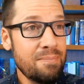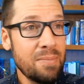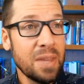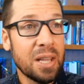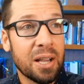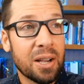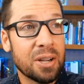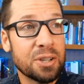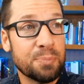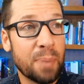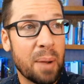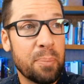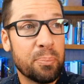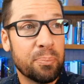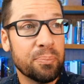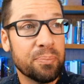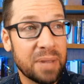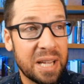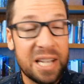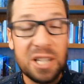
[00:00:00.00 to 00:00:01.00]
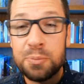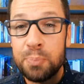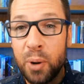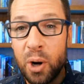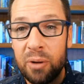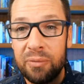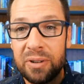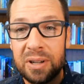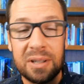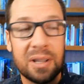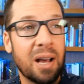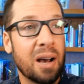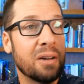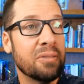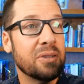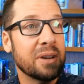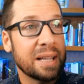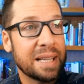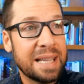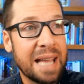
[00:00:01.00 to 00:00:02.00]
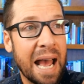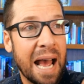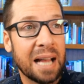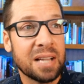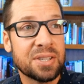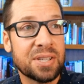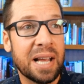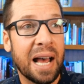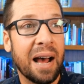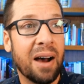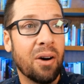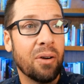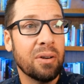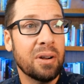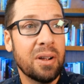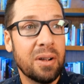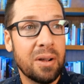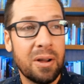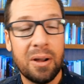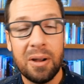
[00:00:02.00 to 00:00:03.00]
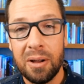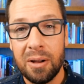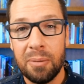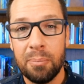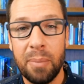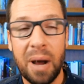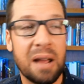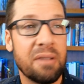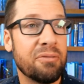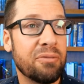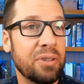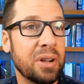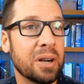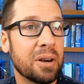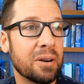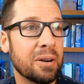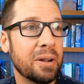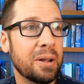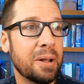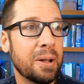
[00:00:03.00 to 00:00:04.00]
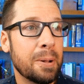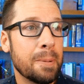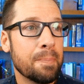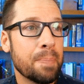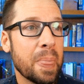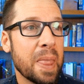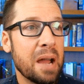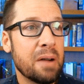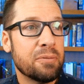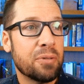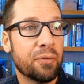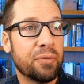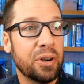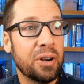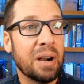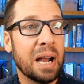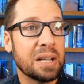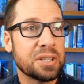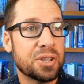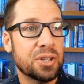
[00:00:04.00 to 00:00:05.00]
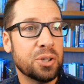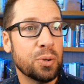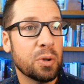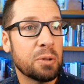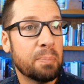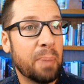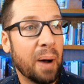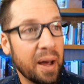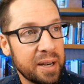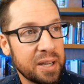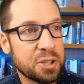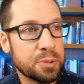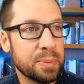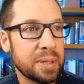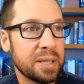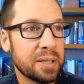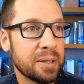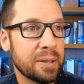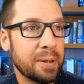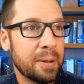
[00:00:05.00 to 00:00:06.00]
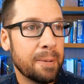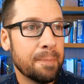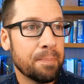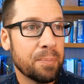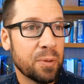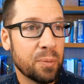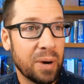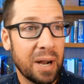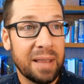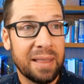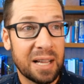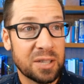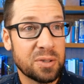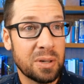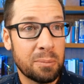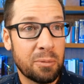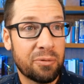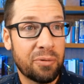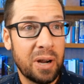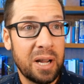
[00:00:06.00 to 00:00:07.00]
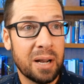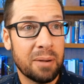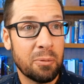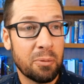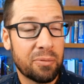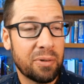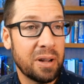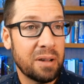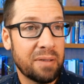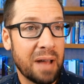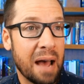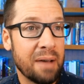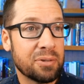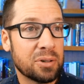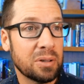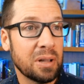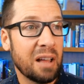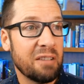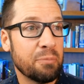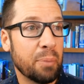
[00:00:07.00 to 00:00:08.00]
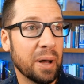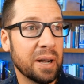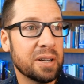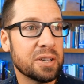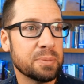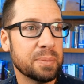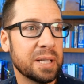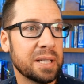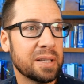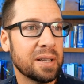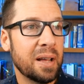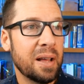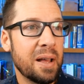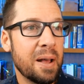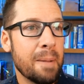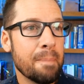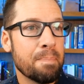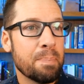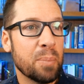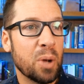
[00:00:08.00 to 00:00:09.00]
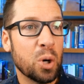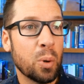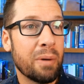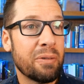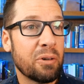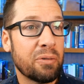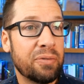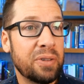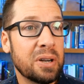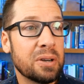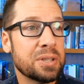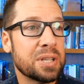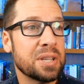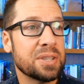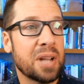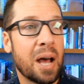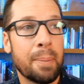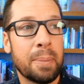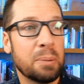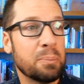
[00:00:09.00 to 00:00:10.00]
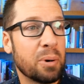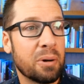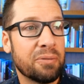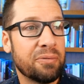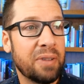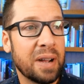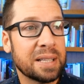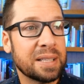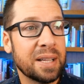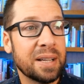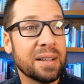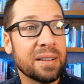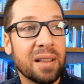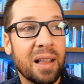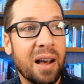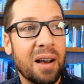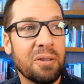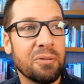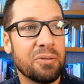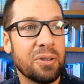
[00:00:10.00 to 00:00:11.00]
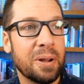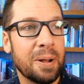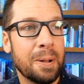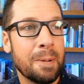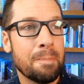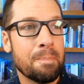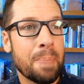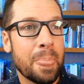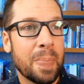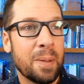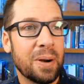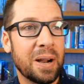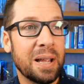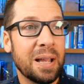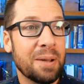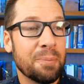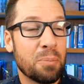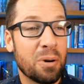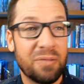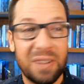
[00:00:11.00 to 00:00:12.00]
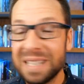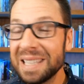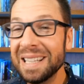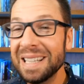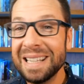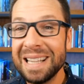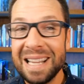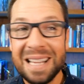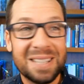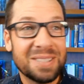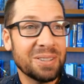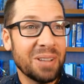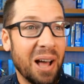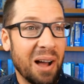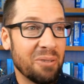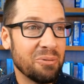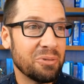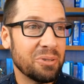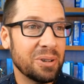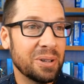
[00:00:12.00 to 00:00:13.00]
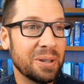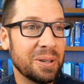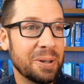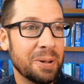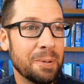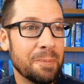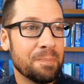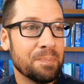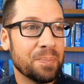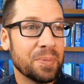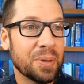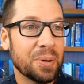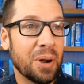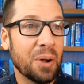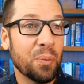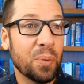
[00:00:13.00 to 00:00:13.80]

Because his perfect love casts out my fear. For fear has to do with punishment, right? That's what I'm afraid of. I'm afraid of afterlife punishment. But whoever fears has not been perfected in love, right? Perfected in his love. Right?